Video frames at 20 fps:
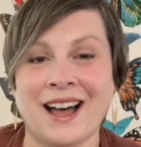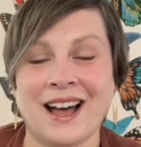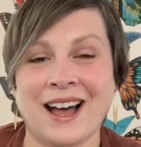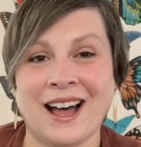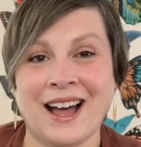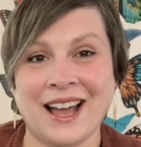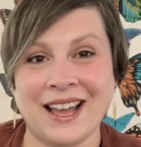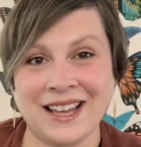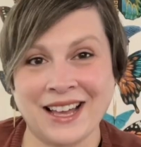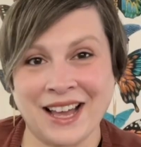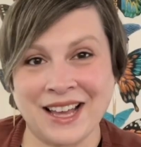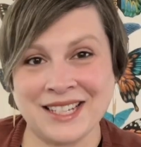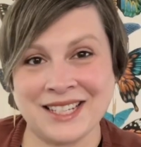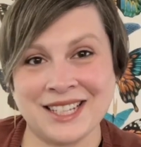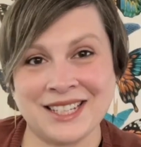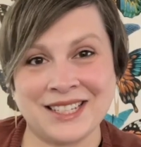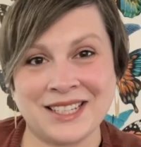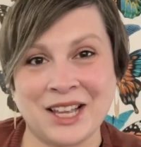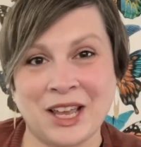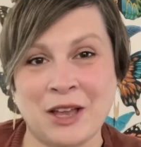Hi guys,
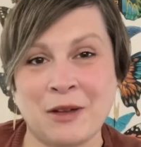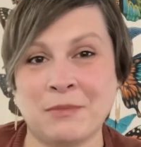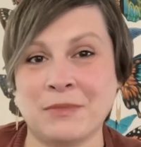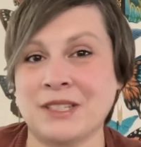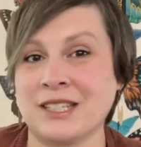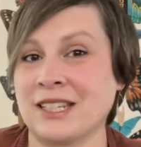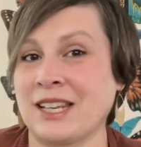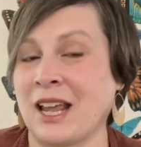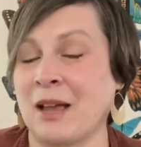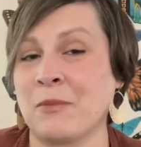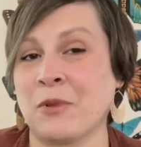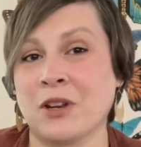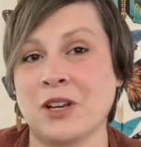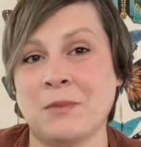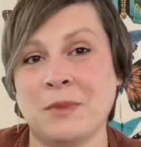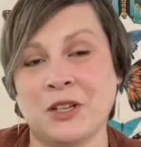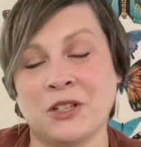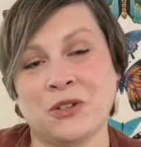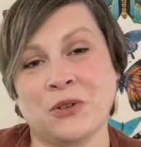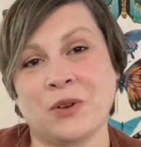it's Sam. Today I'm going
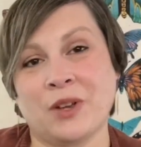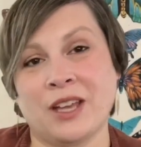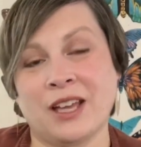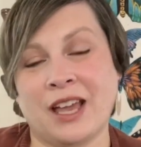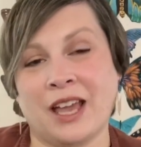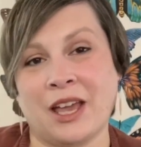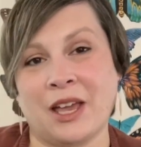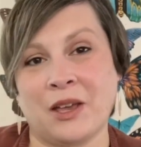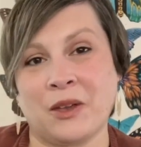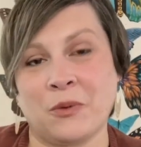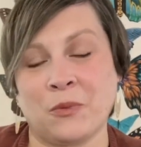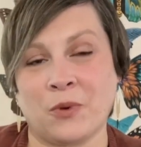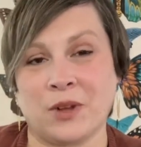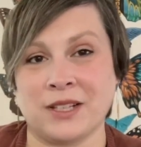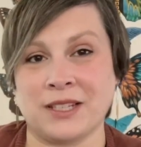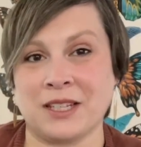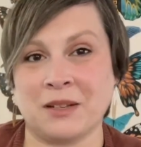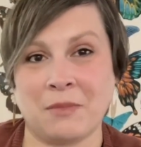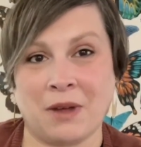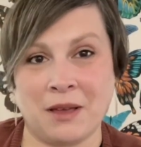to be doing a
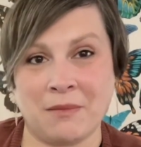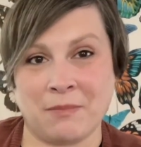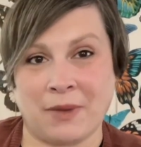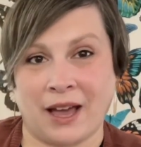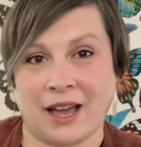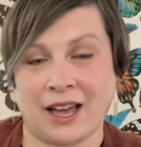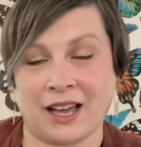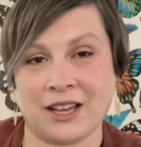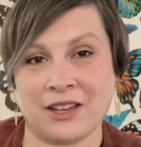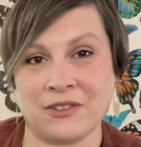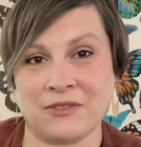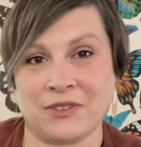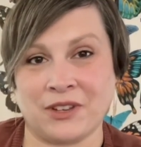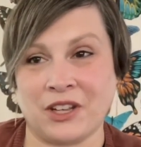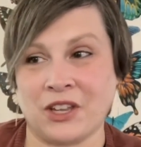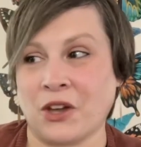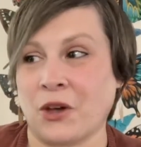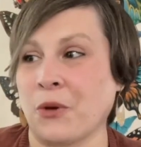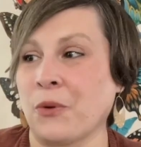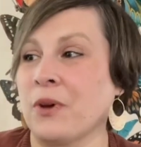what's in my bag
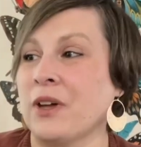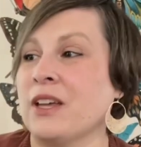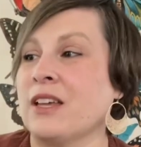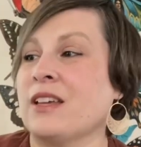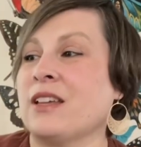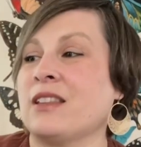video.